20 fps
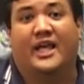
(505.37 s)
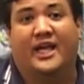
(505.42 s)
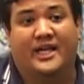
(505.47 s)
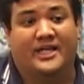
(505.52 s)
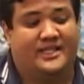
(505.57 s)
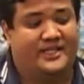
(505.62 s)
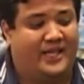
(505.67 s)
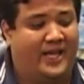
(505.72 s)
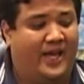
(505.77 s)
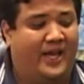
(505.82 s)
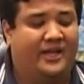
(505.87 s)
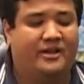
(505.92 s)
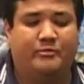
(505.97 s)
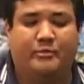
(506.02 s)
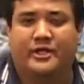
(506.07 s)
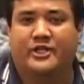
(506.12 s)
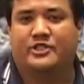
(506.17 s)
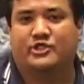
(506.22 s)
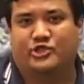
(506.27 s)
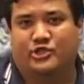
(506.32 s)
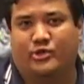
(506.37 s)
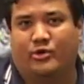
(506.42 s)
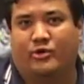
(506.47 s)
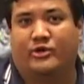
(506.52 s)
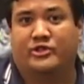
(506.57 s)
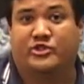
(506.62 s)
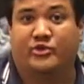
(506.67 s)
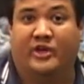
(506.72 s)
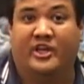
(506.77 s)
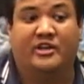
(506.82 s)
it can be a
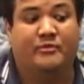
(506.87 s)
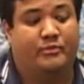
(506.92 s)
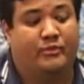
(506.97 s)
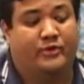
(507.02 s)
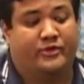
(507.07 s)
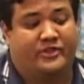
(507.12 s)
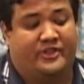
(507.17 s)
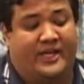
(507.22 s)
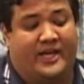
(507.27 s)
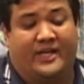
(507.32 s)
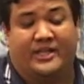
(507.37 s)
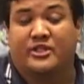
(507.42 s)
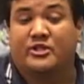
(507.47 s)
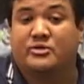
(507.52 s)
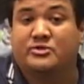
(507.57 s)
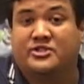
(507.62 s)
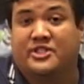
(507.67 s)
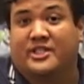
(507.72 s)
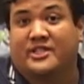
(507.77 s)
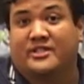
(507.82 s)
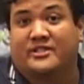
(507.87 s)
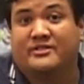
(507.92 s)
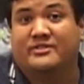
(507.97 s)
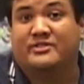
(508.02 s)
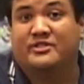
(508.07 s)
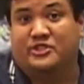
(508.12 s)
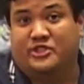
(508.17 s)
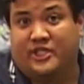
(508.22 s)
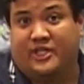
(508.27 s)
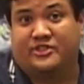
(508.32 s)
chore to input that using
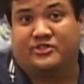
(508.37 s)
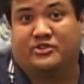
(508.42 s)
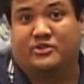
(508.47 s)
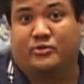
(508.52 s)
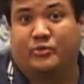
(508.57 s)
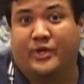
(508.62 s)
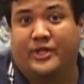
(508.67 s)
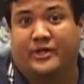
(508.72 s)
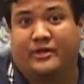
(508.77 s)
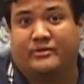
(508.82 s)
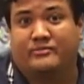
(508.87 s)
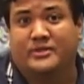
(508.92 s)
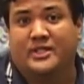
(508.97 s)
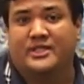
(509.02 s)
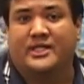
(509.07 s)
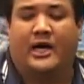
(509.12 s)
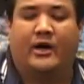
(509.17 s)
just the wheel.